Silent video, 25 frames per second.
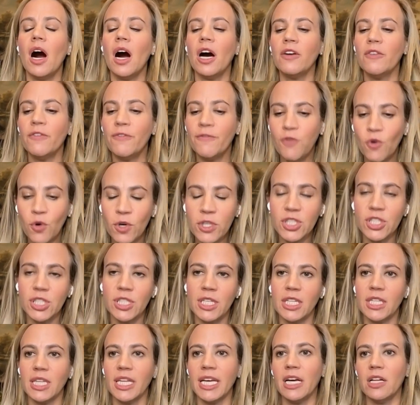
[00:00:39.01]

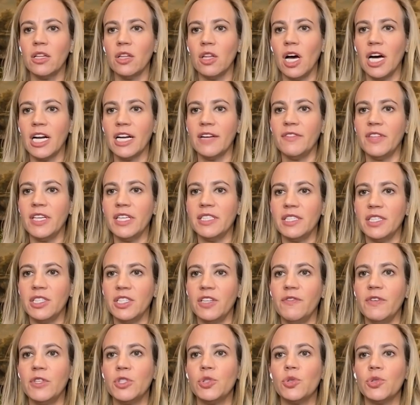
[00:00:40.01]
Unfortunately, a lot of these
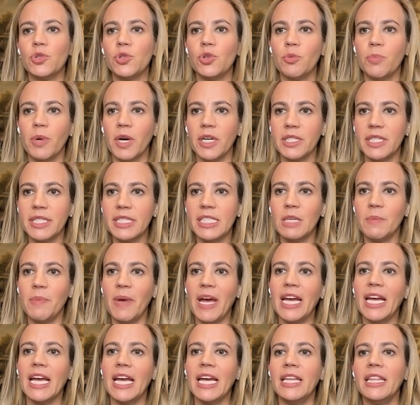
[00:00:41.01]
individuals who
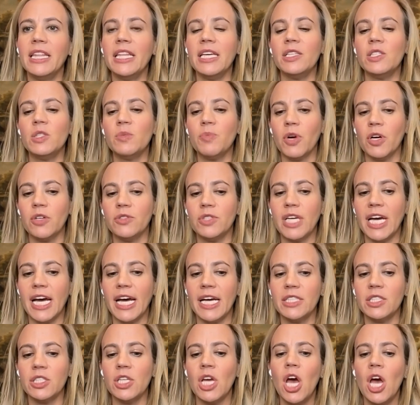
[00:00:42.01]
participate in these
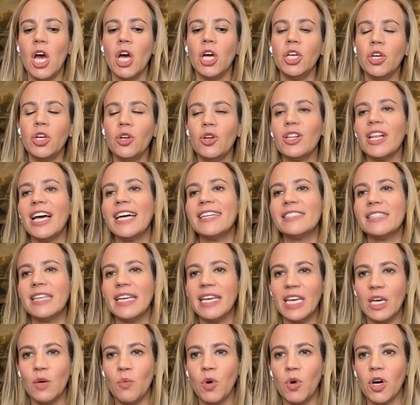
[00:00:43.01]
protests utilize
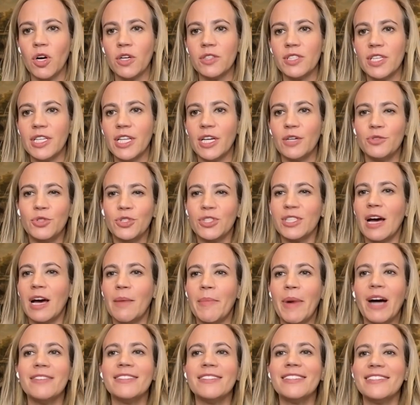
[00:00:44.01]
keywords. They don't just
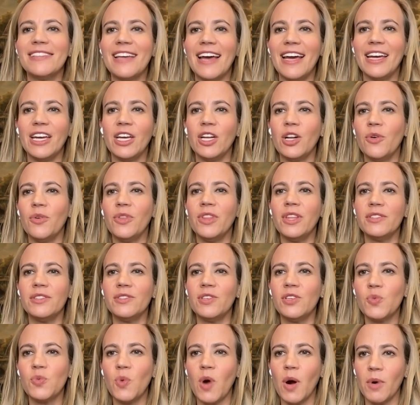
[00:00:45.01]
come out and say, you know,
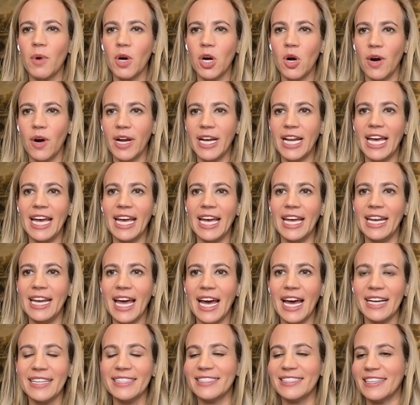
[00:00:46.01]
this is where we're going to hit
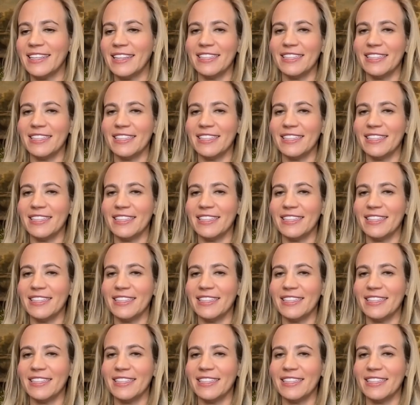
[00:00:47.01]
next.